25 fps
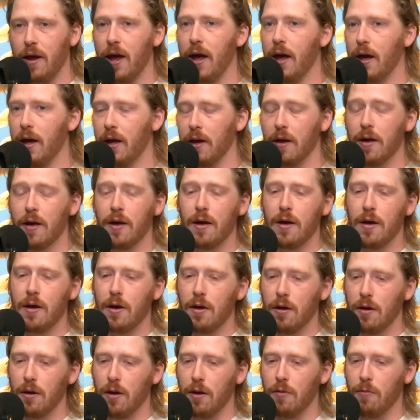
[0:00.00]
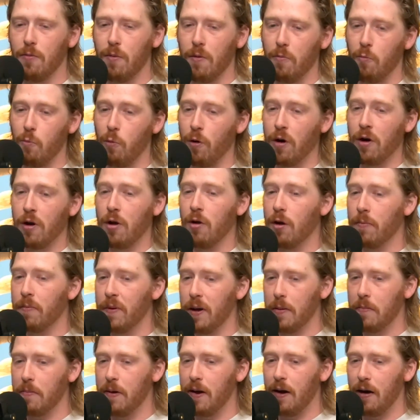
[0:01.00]
hey, we're going to go to
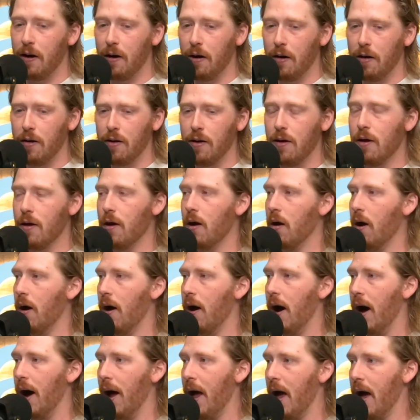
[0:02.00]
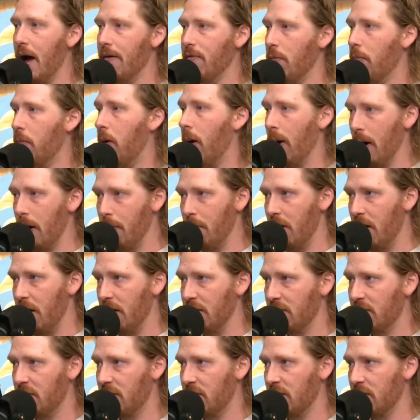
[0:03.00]
Big Bear. I have a party
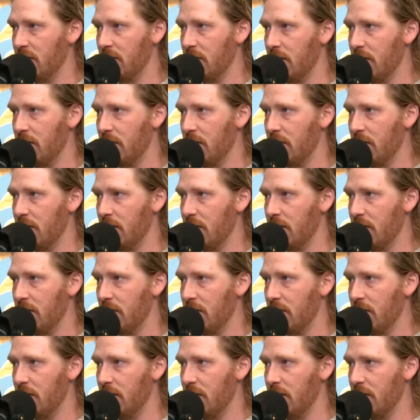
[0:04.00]
bus.